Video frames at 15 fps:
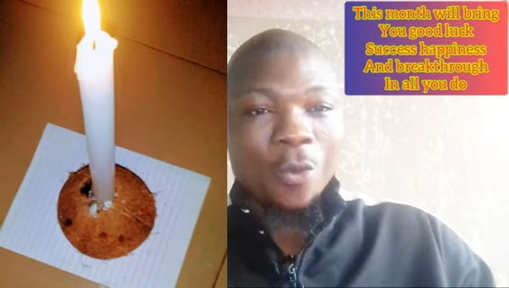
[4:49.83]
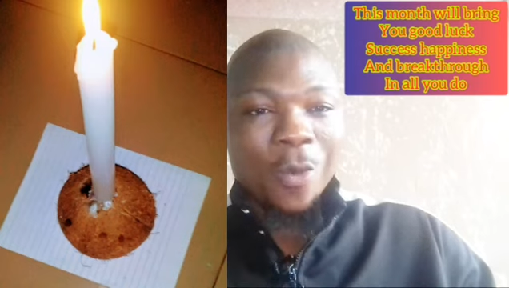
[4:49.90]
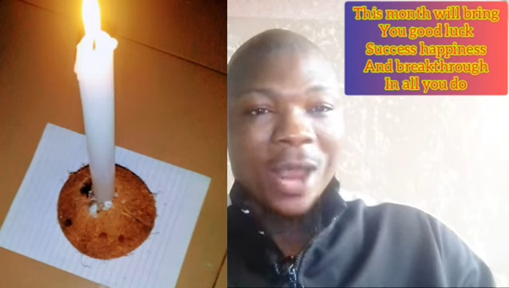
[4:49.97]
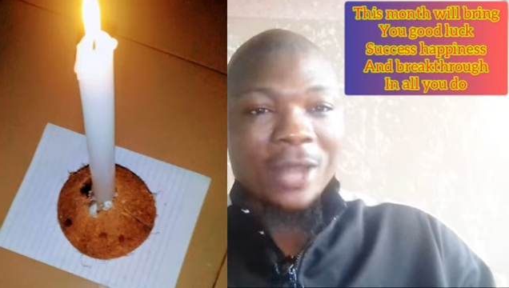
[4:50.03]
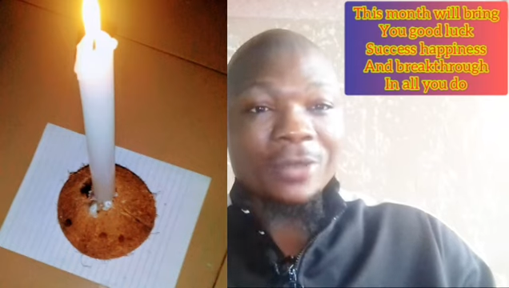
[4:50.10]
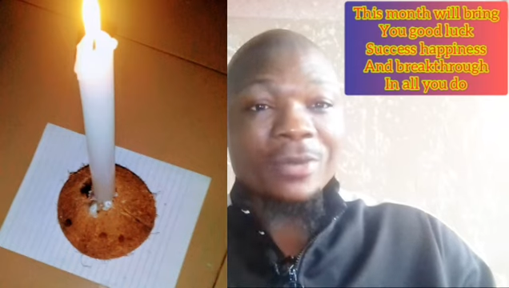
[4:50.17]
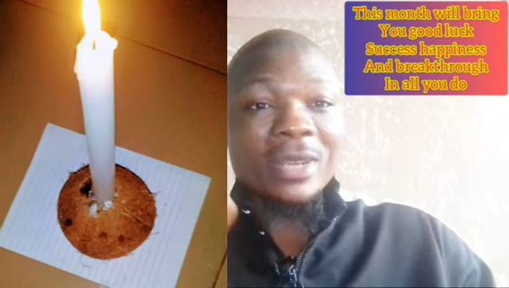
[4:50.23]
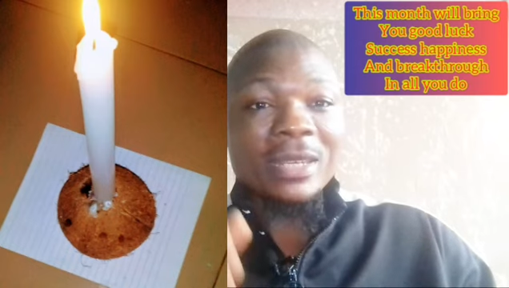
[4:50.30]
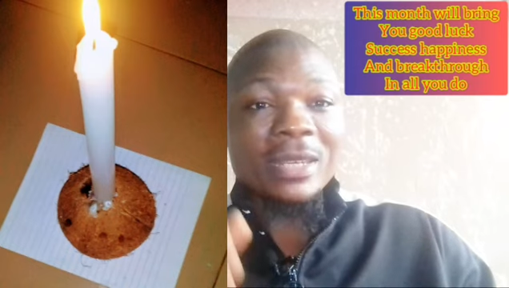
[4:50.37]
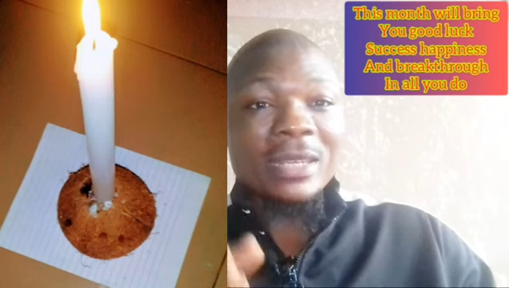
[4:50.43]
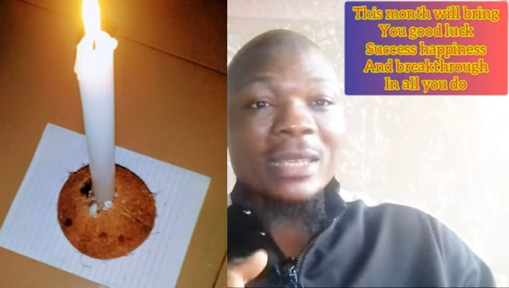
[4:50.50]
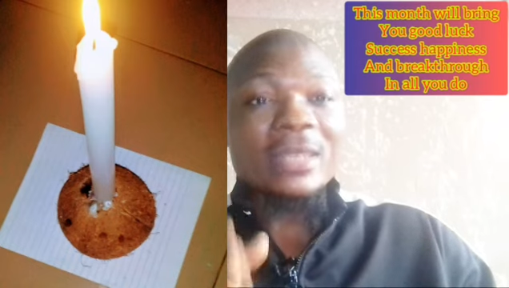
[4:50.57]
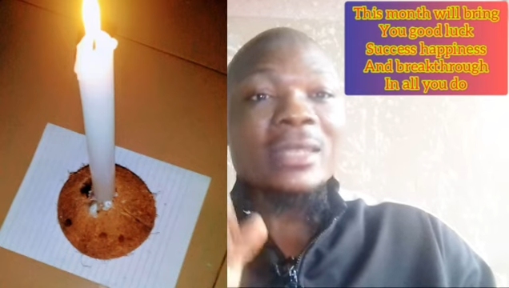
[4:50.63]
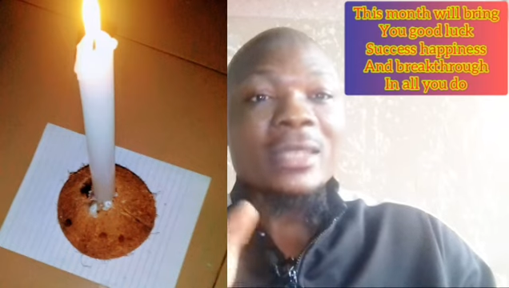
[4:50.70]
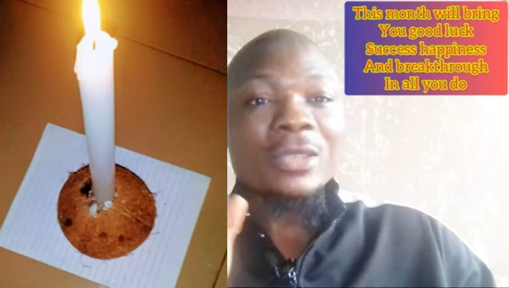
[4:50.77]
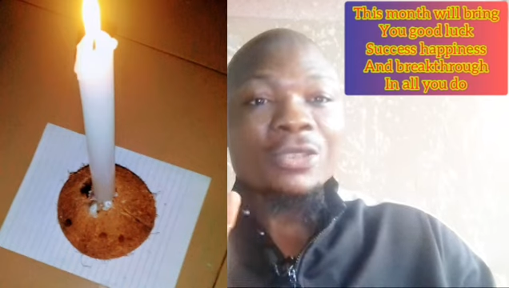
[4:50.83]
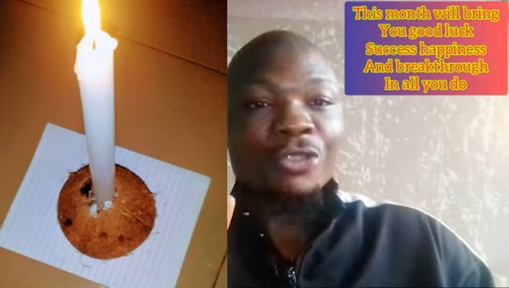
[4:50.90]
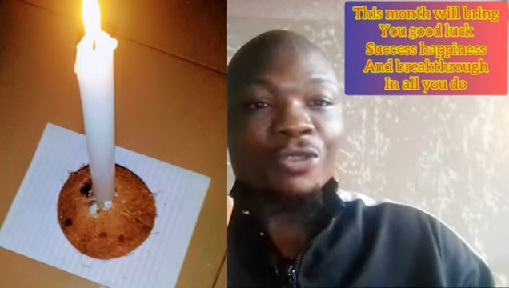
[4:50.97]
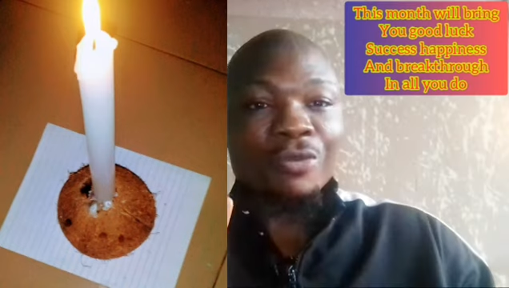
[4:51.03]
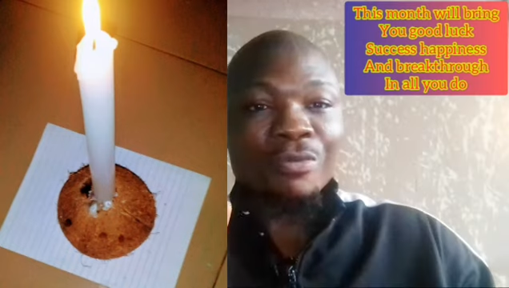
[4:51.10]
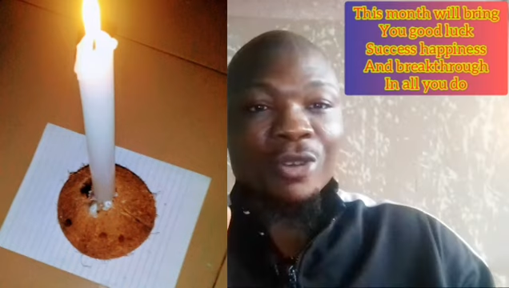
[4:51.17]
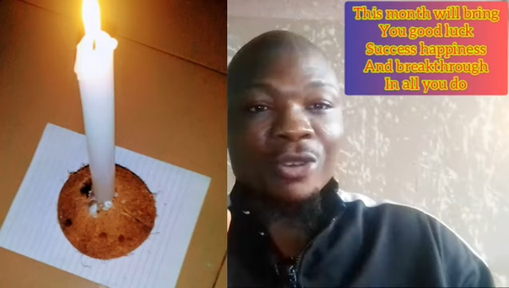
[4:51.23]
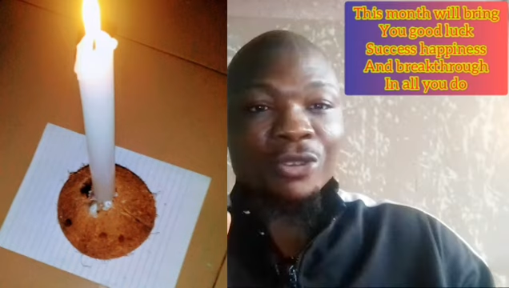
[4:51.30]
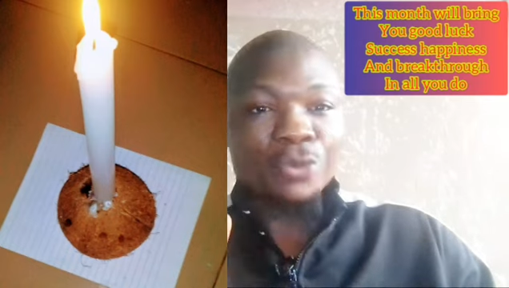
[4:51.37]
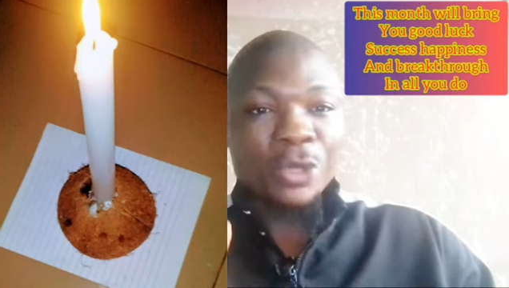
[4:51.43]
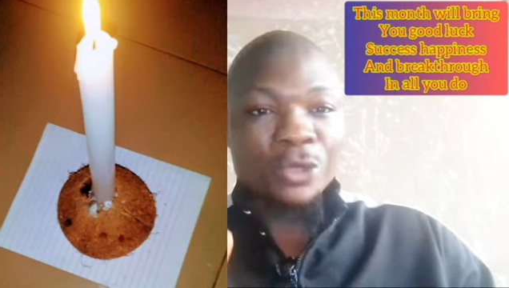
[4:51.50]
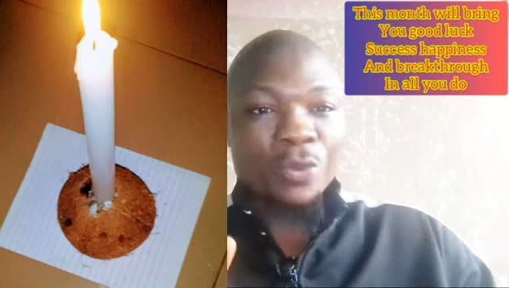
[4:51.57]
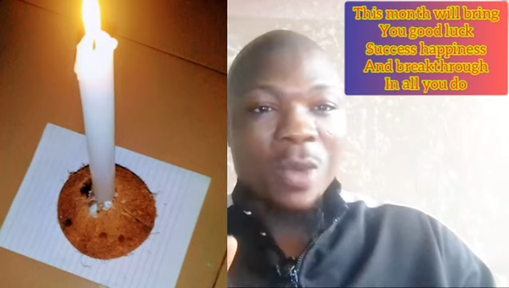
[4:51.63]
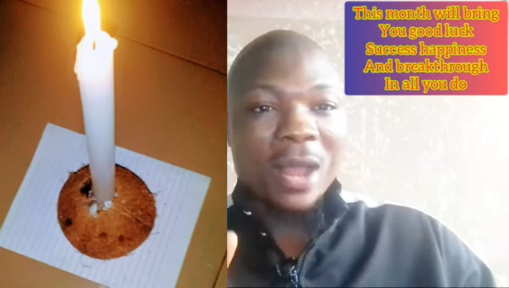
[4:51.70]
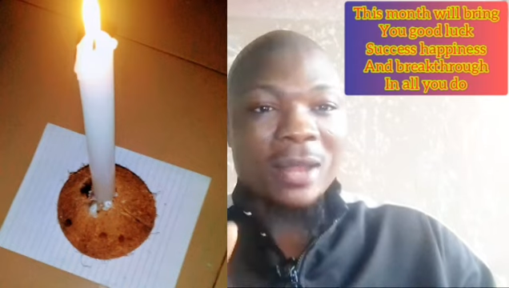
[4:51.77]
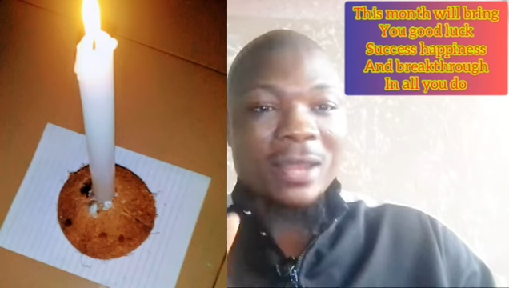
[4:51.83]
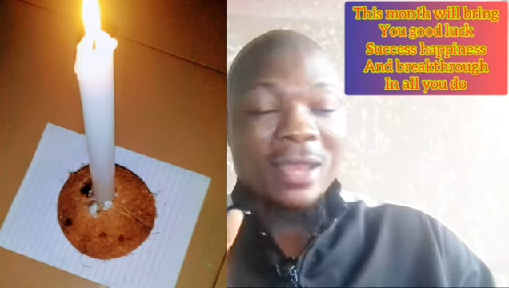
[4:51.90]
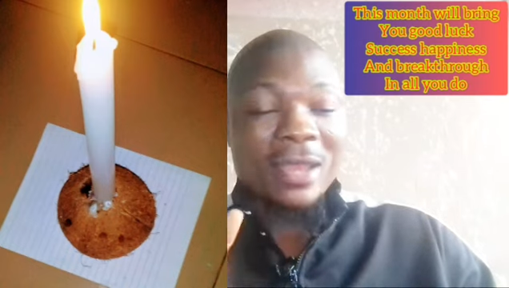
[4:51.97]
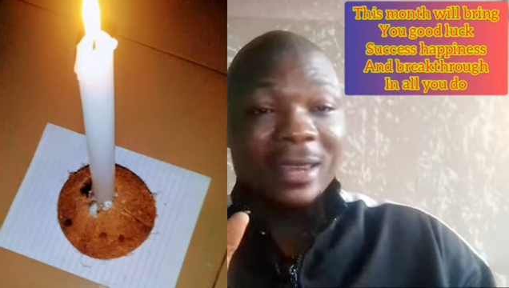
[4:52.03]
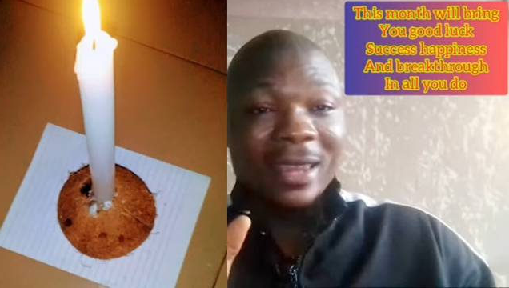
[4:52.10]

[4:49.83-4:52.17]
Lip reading: while doing this new month ritual.